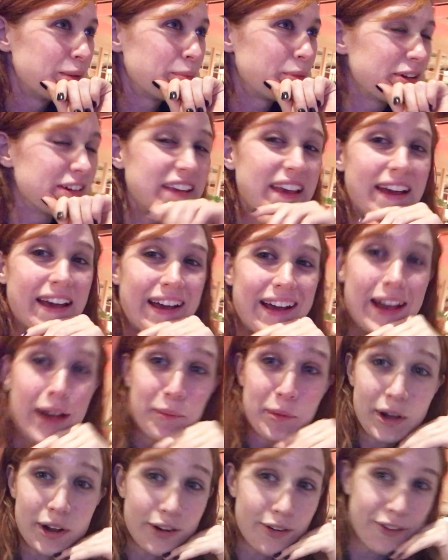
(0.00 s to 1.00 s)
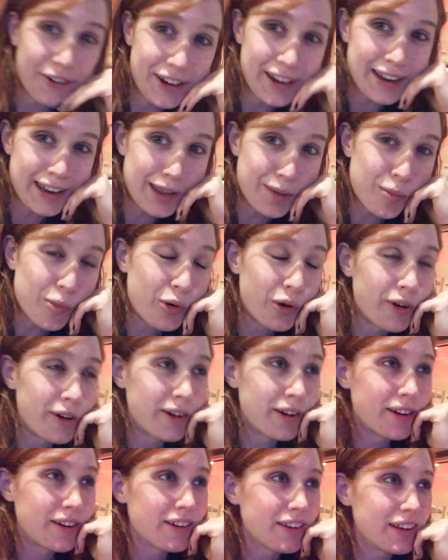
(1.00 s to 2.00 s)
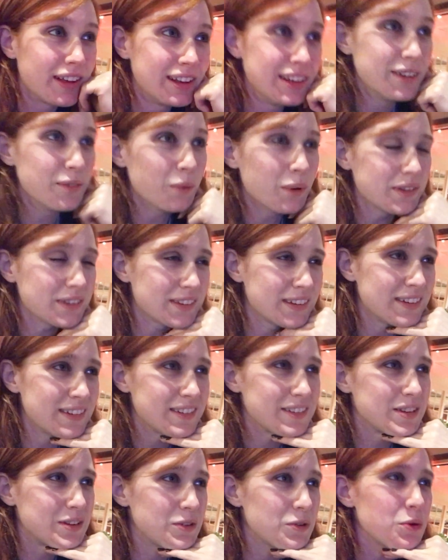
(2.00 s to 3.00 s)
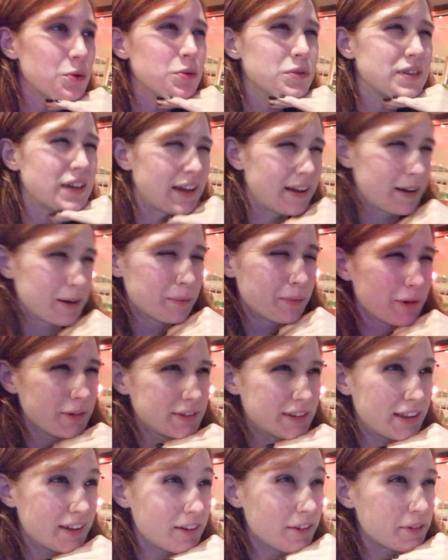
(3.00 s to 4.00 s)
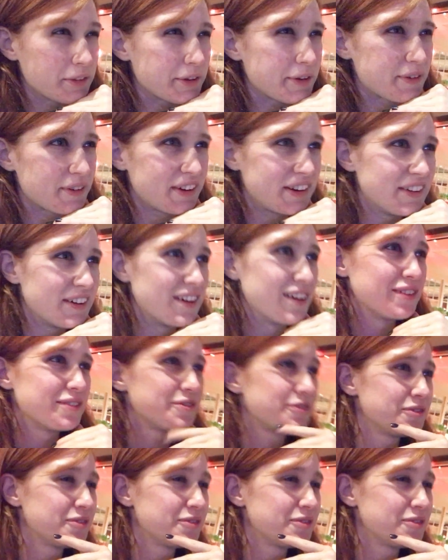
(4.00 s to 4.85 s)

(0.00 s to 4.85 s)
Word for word: But yeah, I'm not green anymore. And it wasn't too terrible to get all the green off.